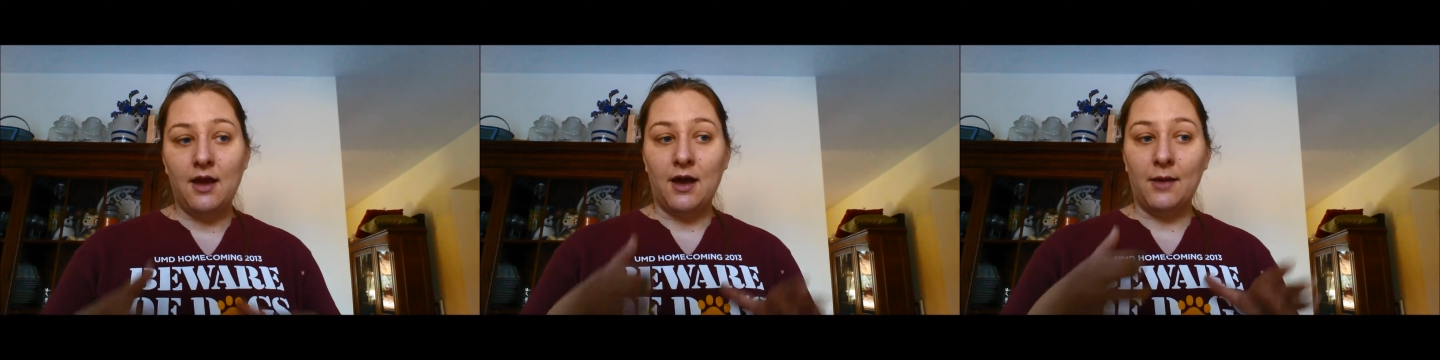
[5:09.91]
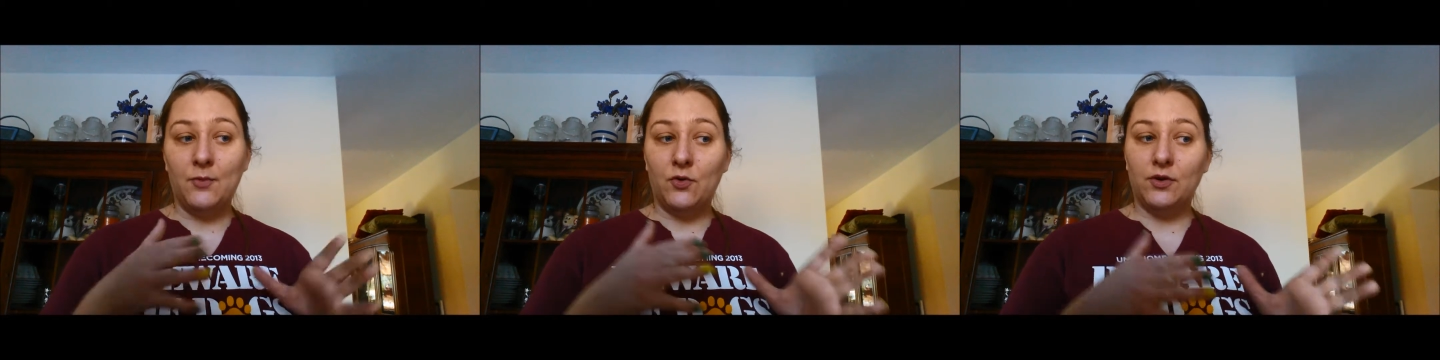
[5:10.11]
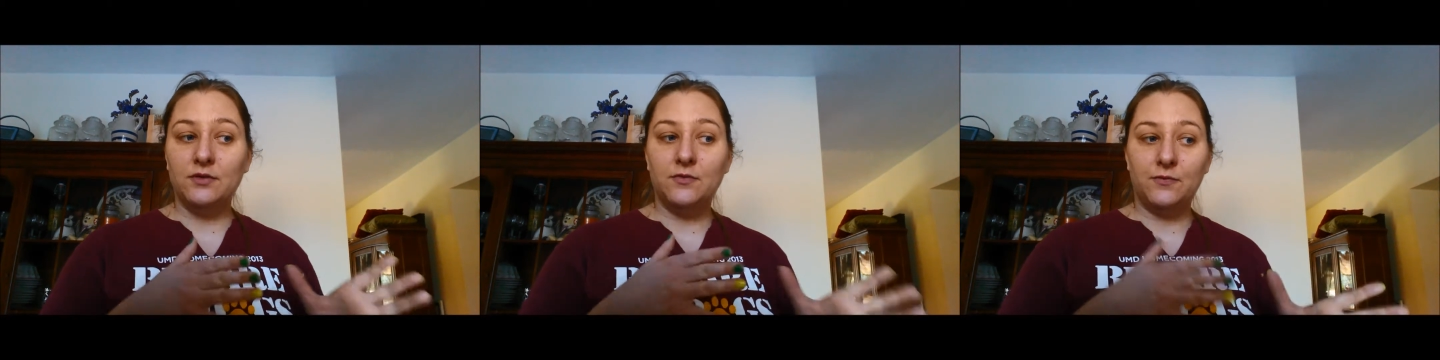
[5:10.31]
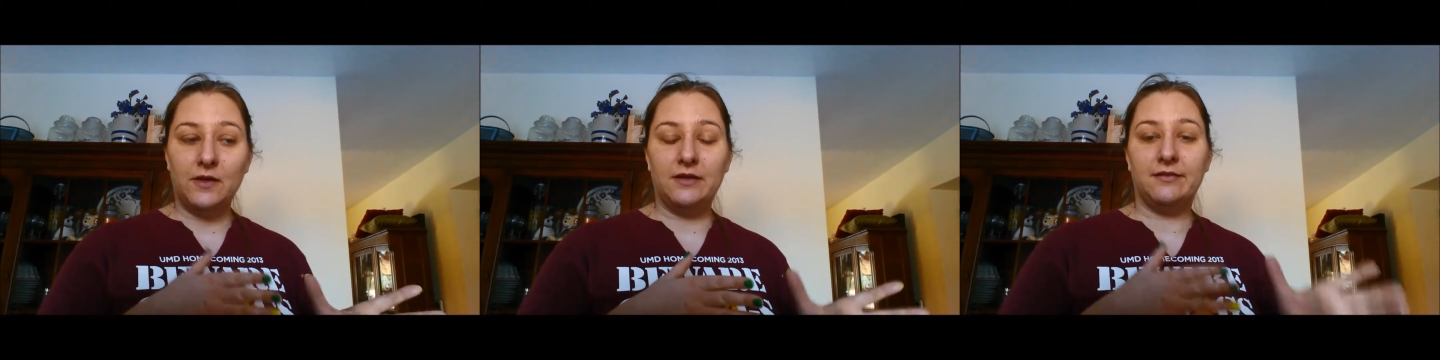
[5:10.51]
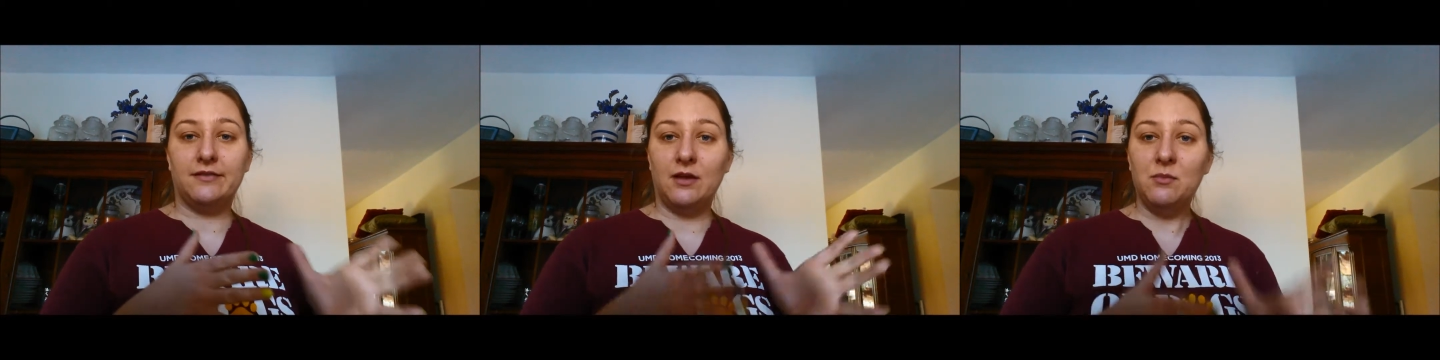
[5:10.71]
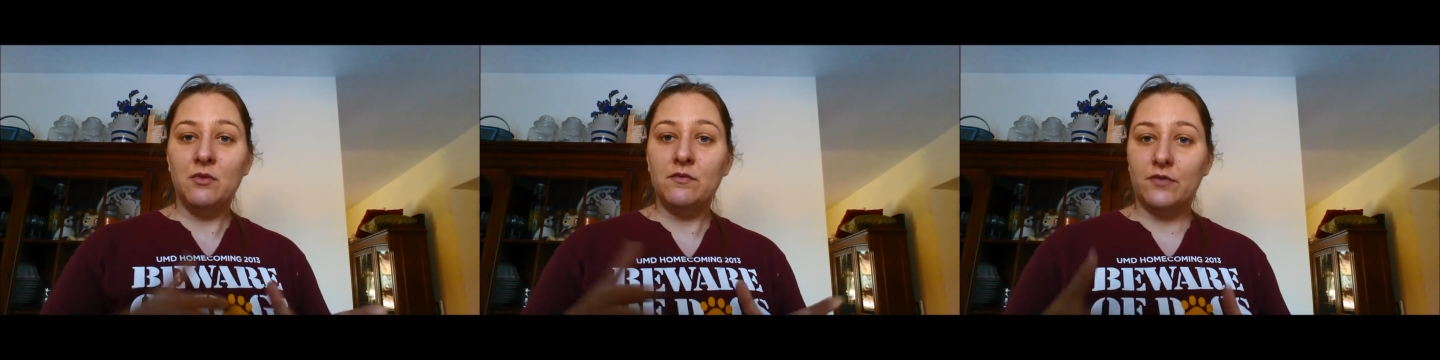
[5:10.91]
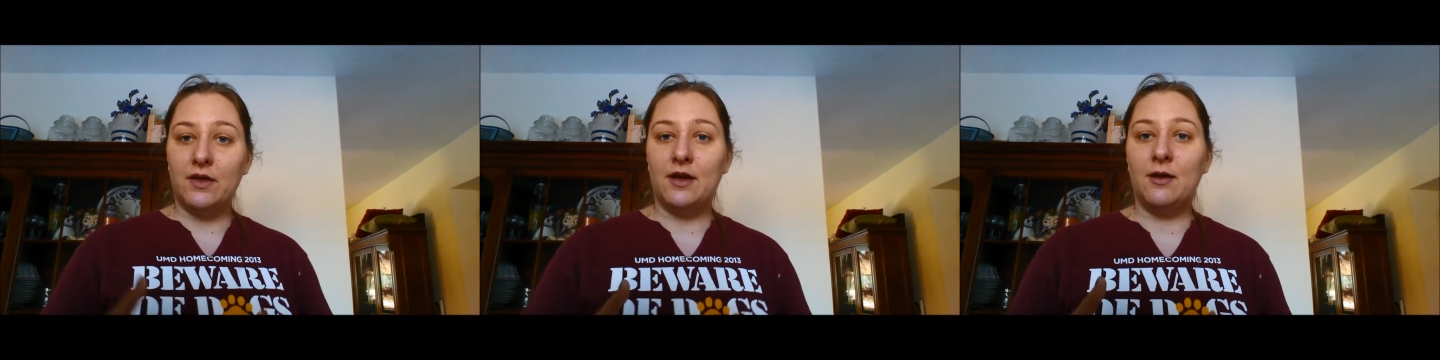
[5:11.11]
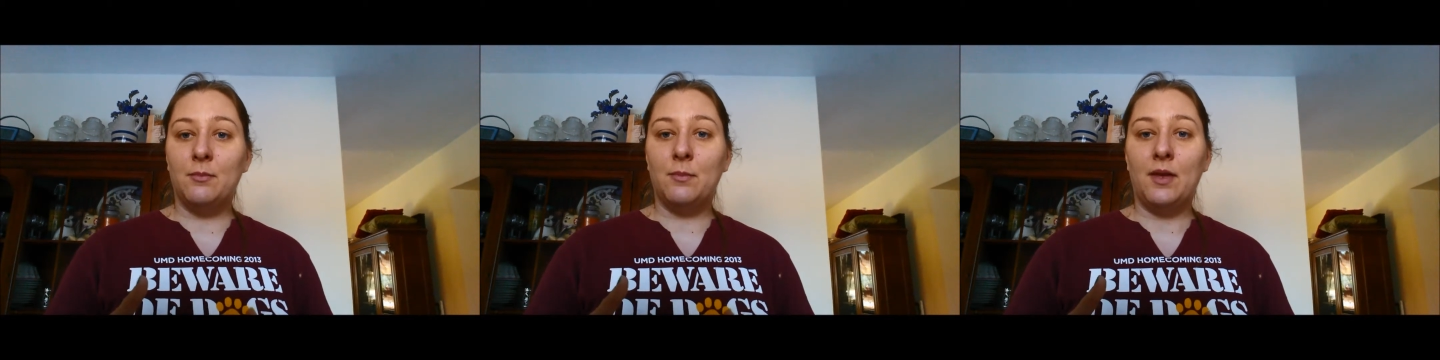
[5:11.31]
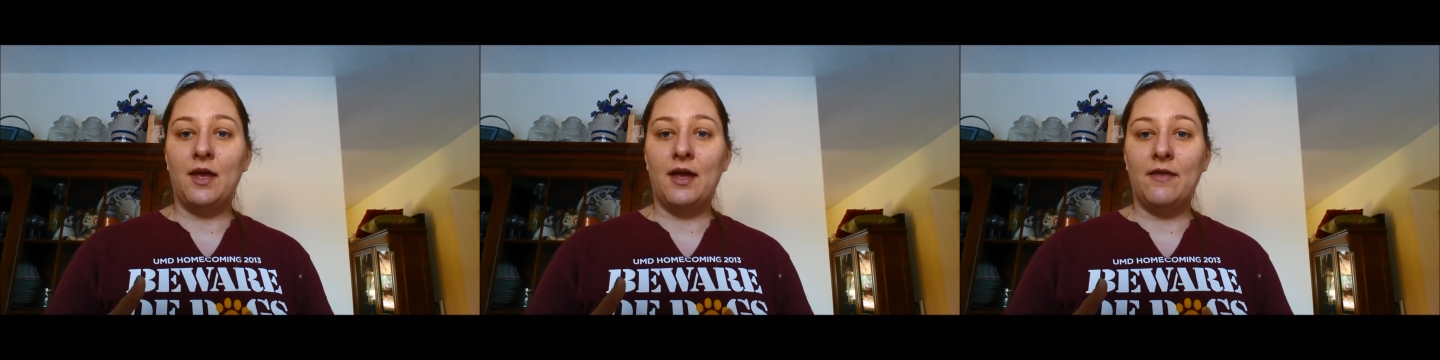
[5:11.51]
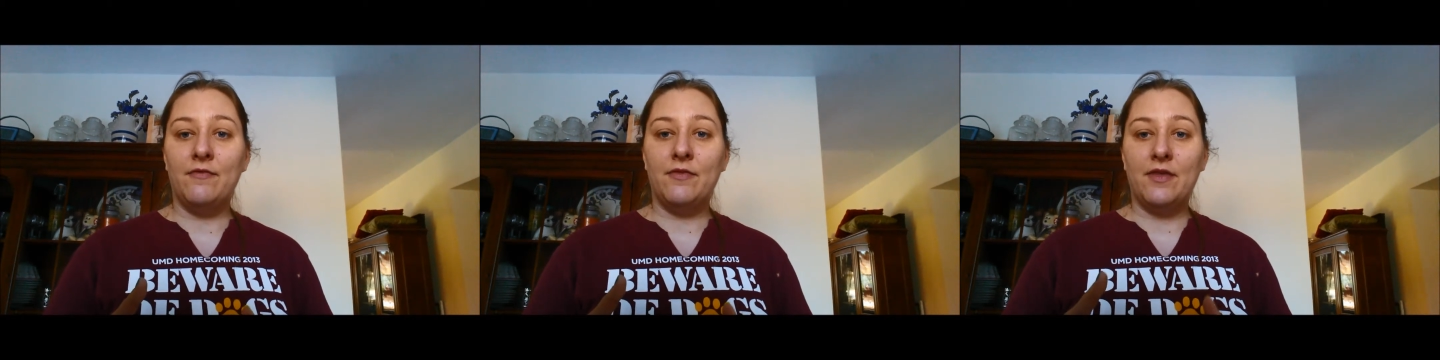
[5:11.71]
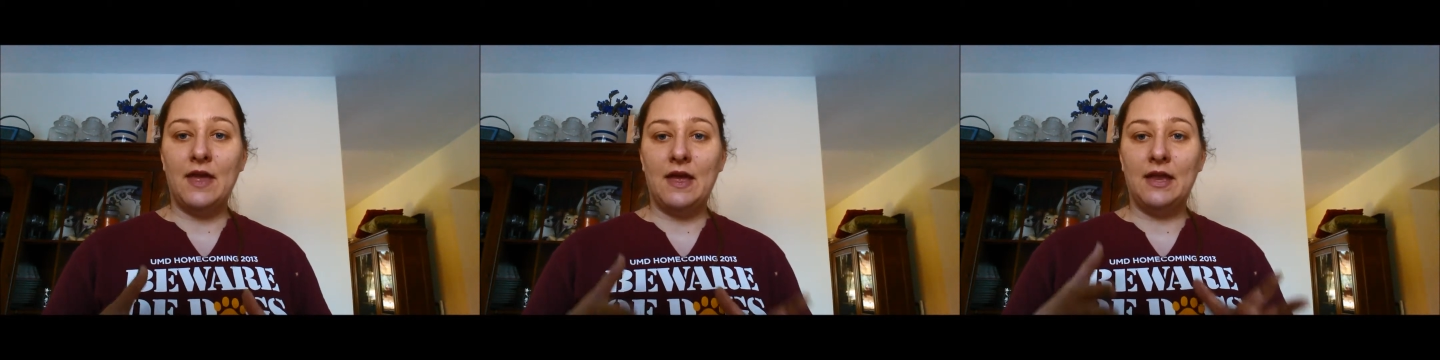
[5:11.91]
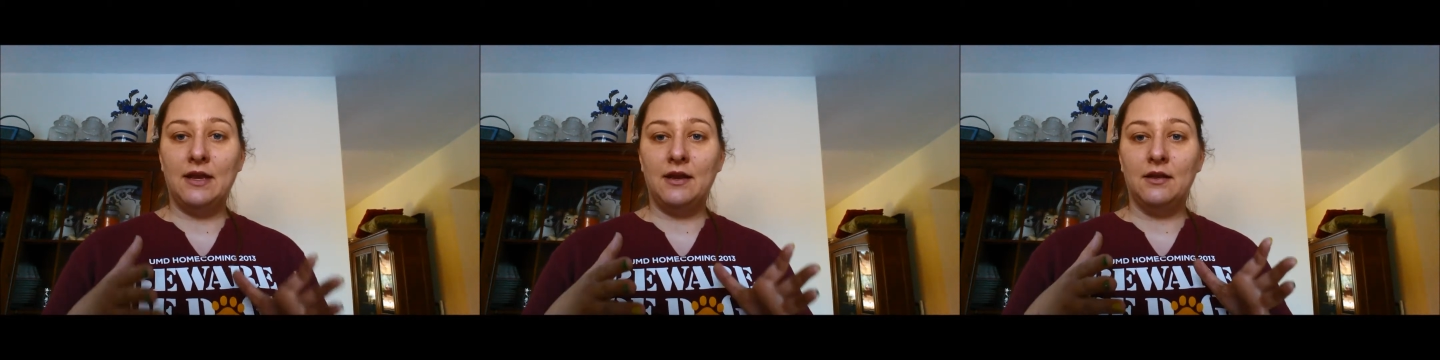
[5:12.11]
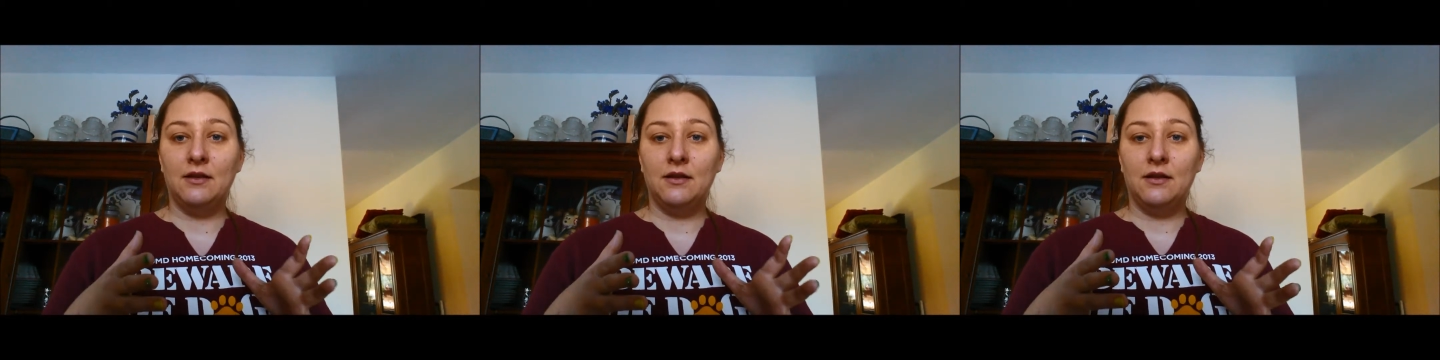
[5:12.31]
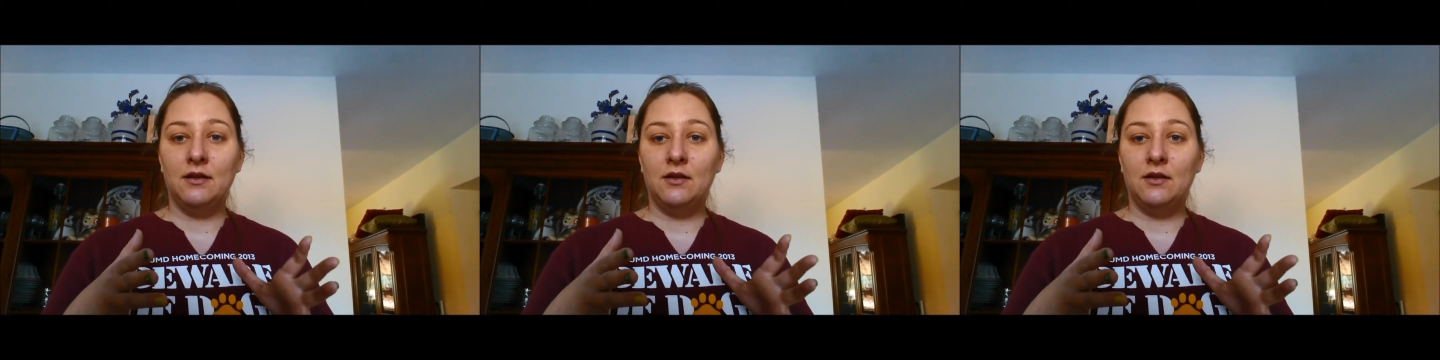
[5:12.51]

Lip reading: I'm going to face some of them, and then